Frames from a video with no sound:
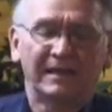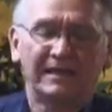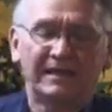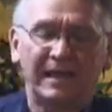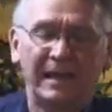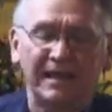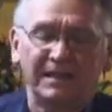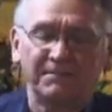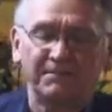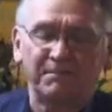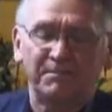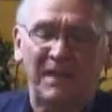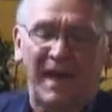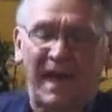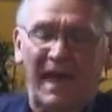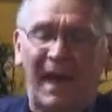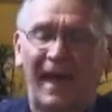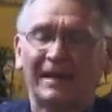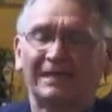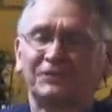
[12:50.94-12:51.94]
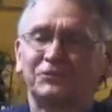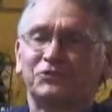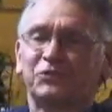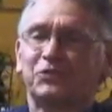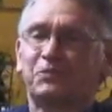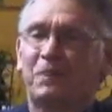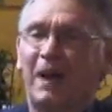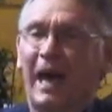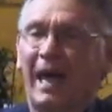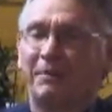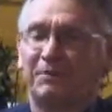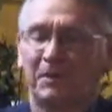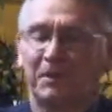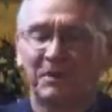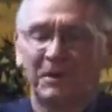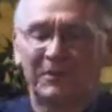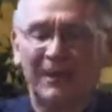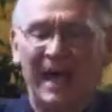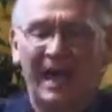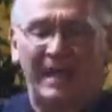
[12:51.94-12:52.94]
get back to Bible
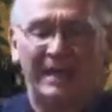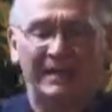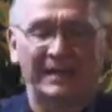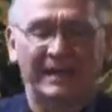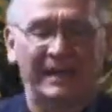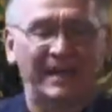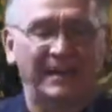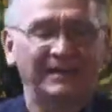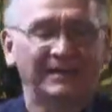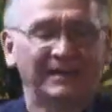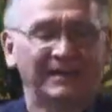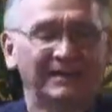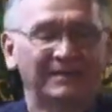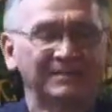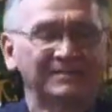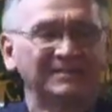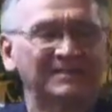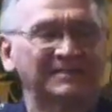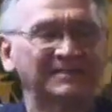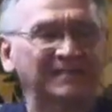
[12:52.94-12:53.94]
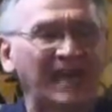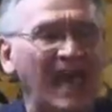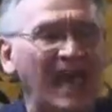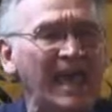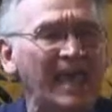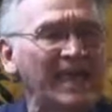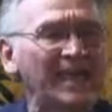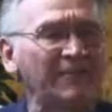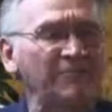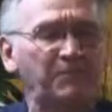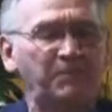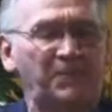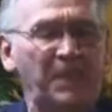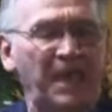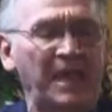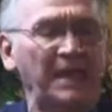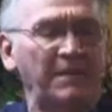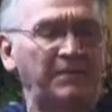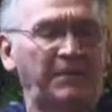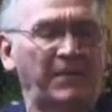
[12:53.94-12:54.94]
morality. Save
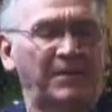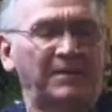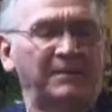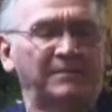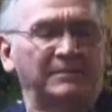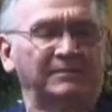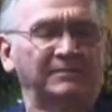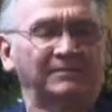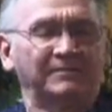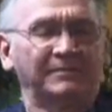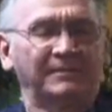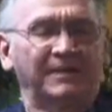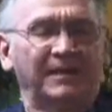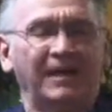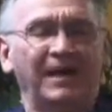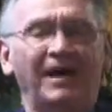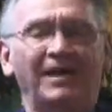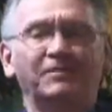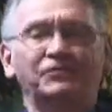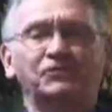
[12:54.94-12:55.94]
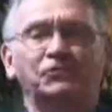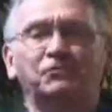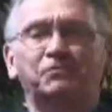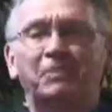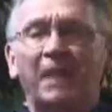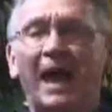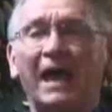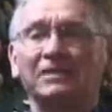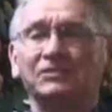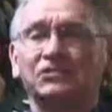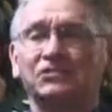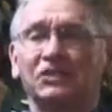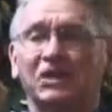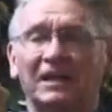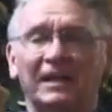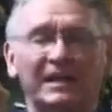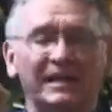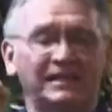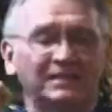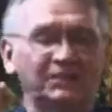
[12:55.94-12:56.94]
people,
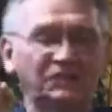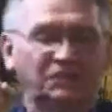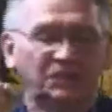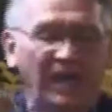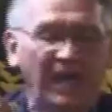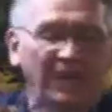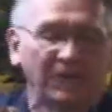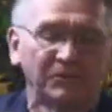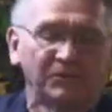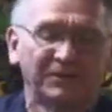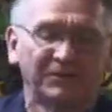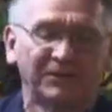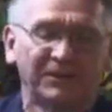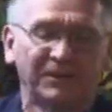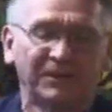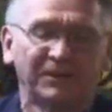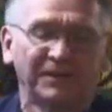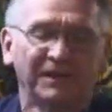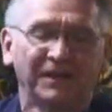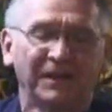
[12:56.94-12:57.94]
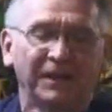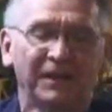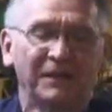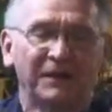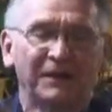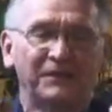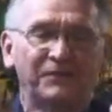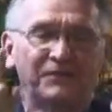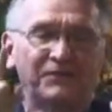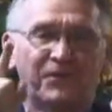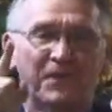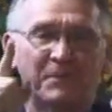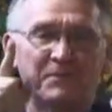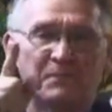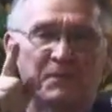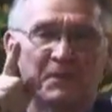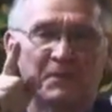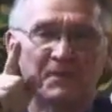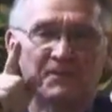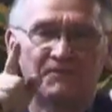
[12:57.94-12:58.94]
especially children,
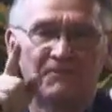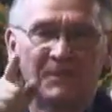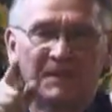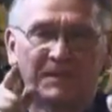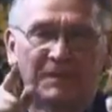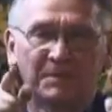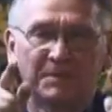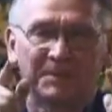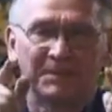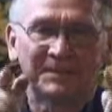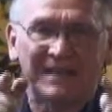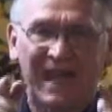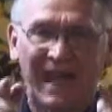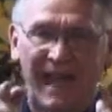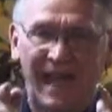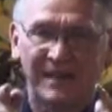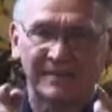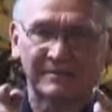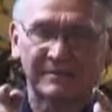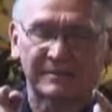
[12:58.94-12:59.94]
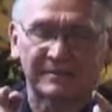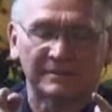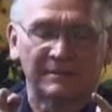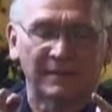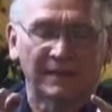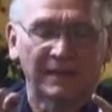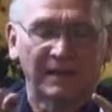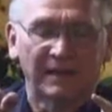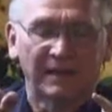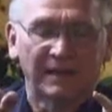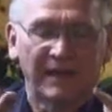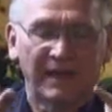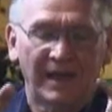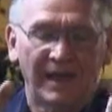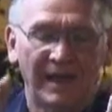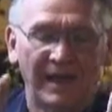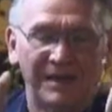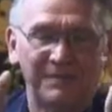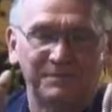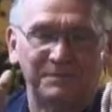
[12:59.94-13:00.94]
from preventable deaths
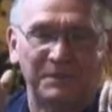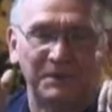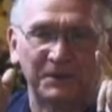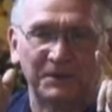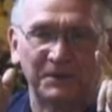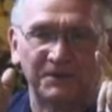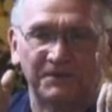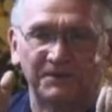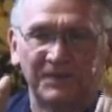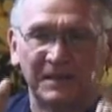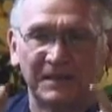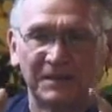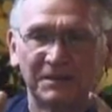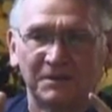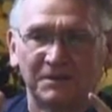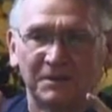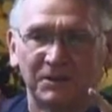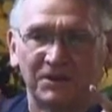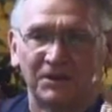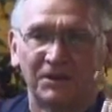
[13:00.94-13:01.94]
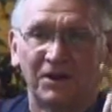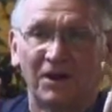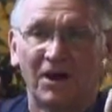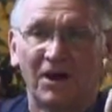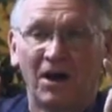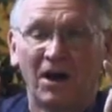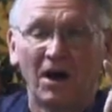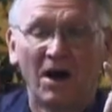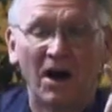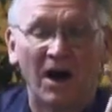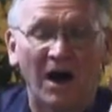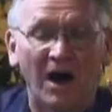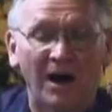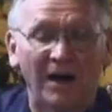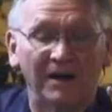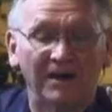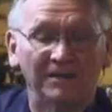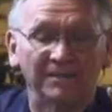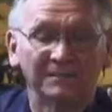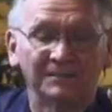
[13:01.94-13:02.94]
and preventable
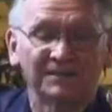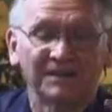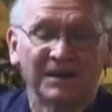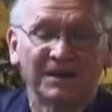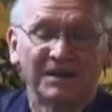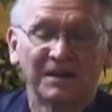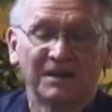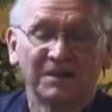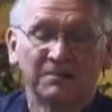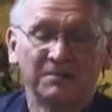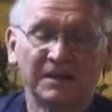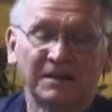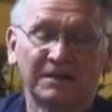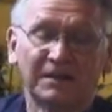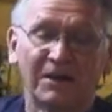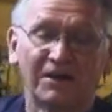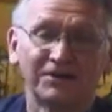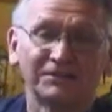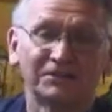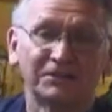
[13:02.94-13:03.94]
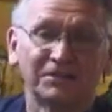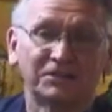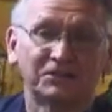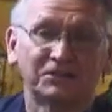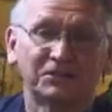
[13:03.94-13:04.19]
harms. Because the